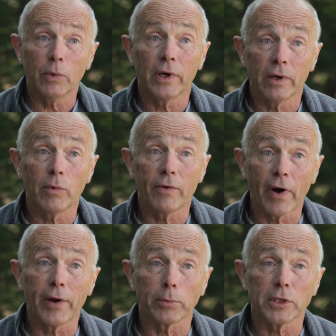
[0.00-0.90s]
We're, we're
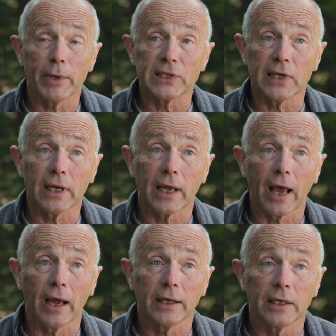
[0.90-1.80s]
very optimistic
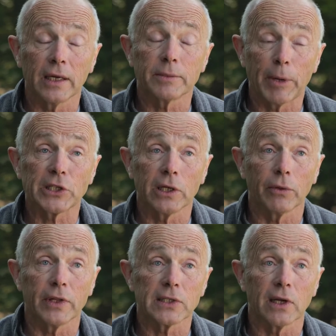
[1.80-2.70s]
and especially
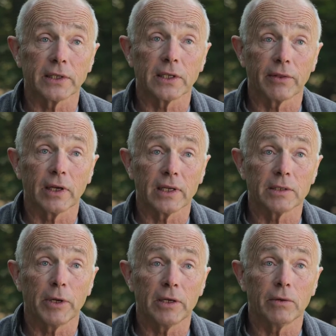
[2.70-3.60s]
on this site I think
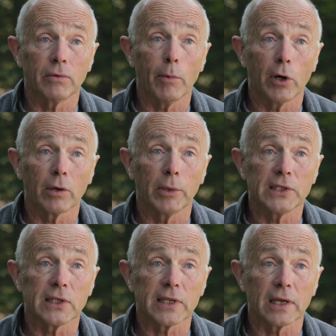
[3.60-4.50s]
it's been
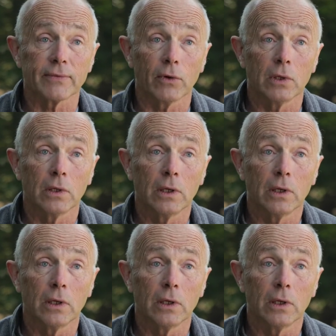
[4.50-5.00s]
remarkably successful.